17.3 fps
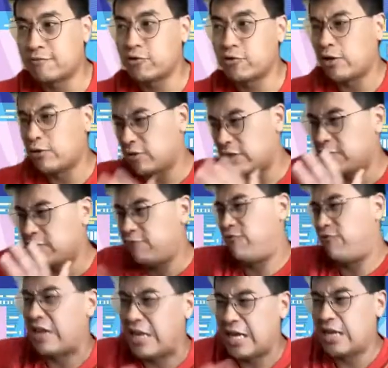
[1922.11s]
trying to just
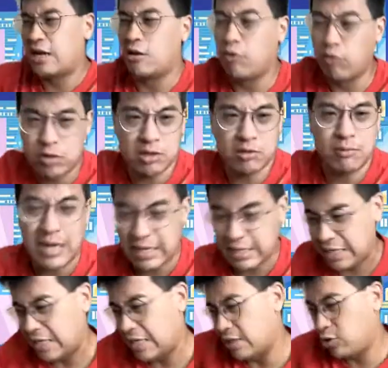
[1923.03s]
fit it in a local
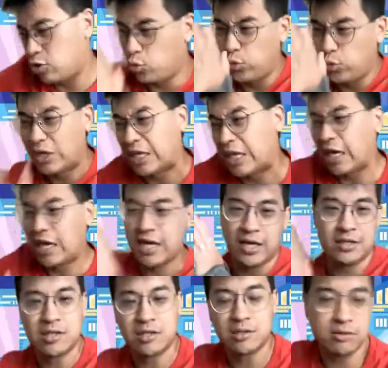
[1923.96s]
market and tweaking it
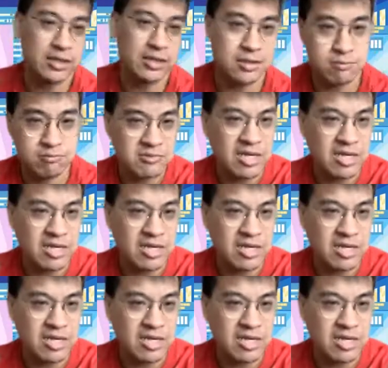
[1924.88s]
until it